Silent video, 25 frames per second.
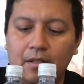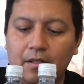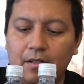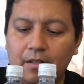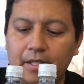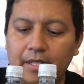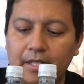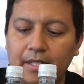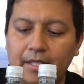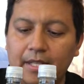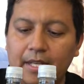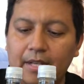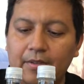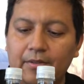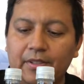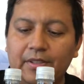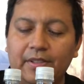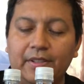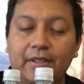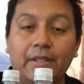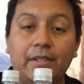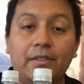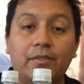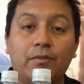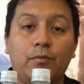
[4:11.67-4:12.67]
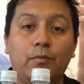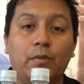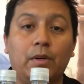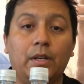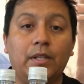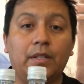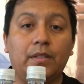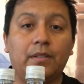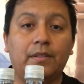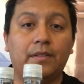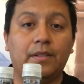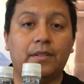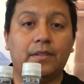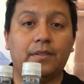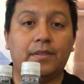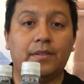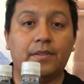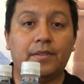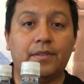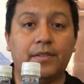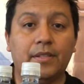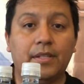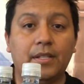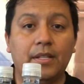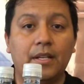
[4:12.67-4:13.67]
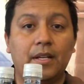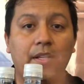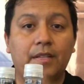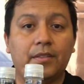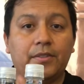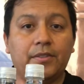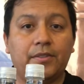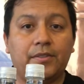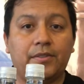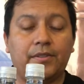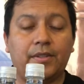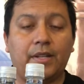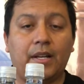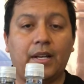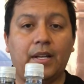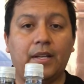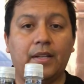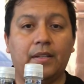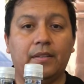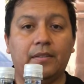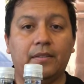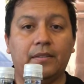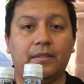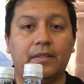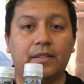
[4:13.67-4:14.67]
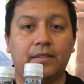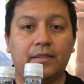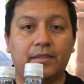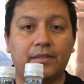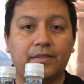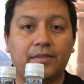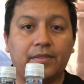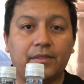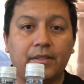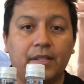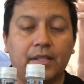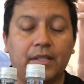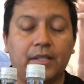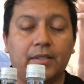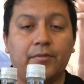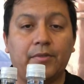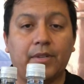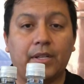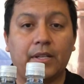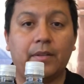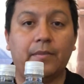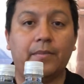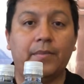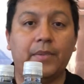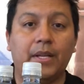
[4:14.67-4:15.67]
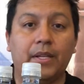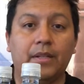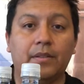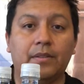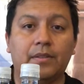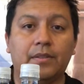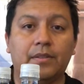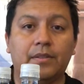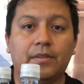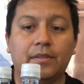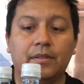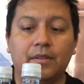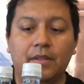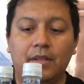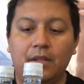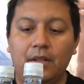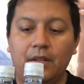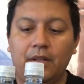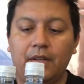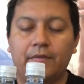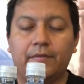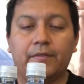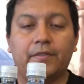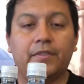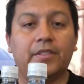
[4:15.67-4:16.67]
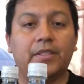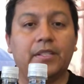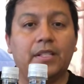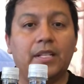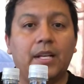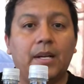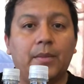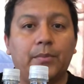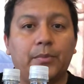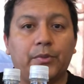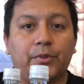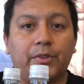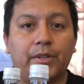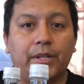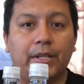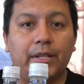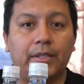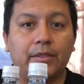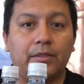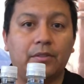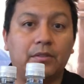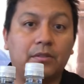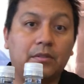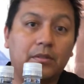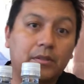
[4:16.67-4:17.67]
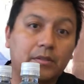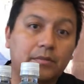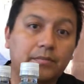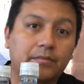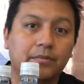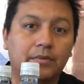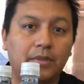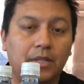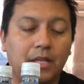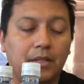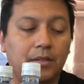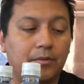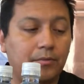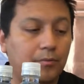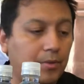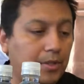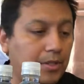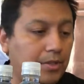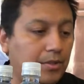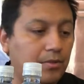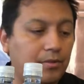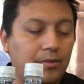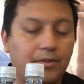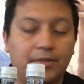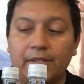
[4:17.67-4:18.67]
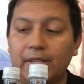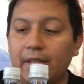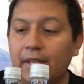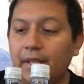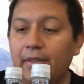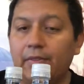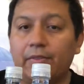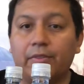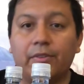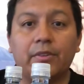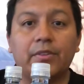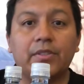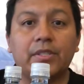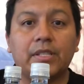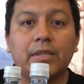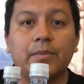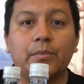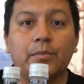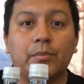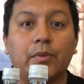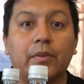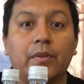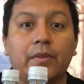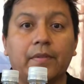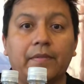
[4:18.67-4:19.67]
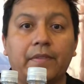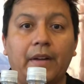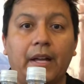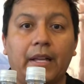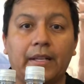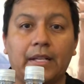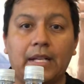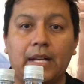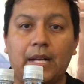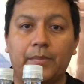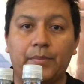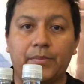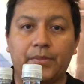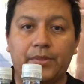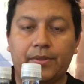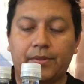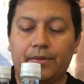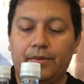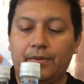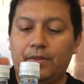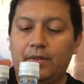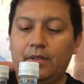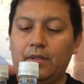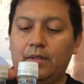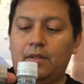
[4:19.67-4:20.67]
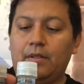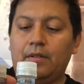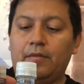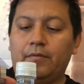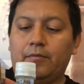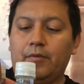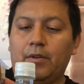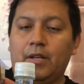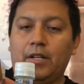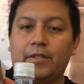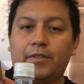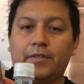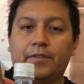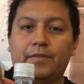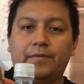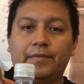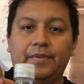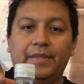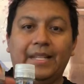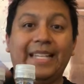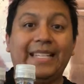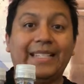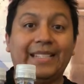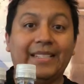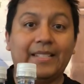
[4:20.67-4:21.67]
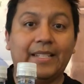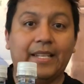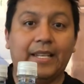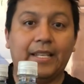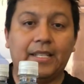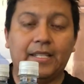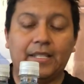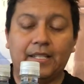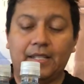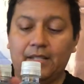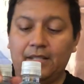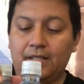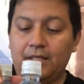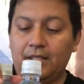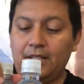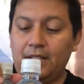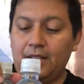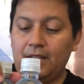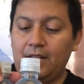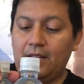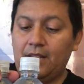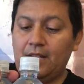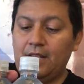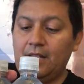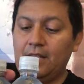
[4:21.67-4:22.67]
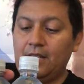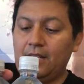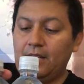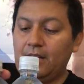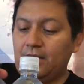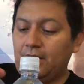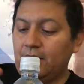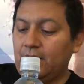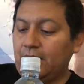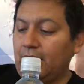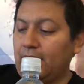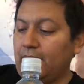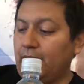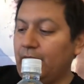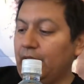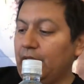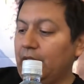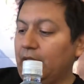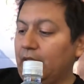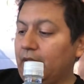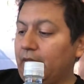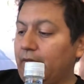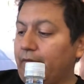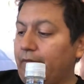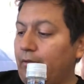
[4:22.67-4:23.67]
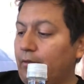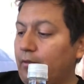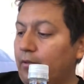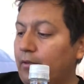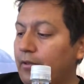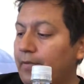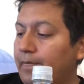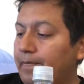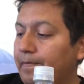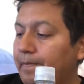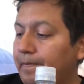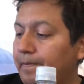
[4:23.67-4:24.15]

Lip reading: Okay, now on this one, this is the other side that the study recommends for the upper end, or we should say 13.5 cups of water intake that you need for